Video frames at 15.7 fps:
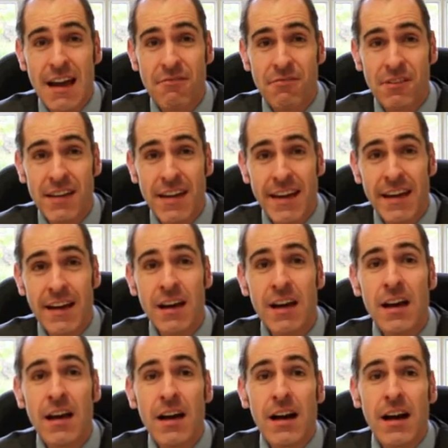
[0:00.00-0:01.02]
every year,
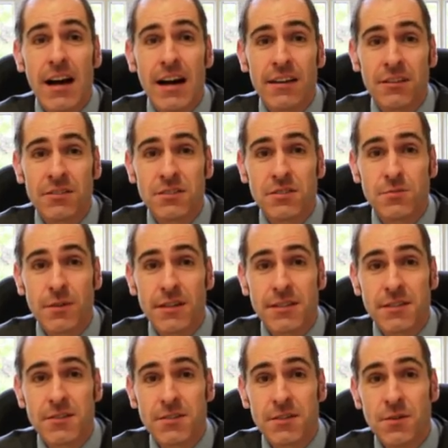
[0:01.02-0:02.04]
and I just
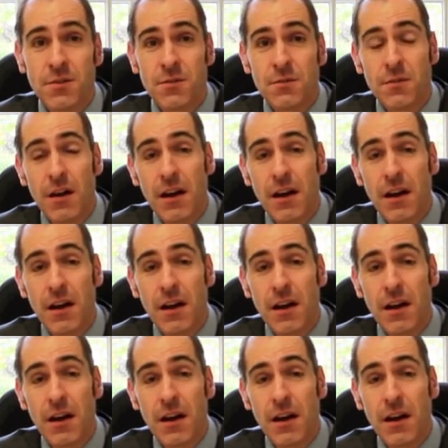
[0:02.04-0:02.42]
wanted to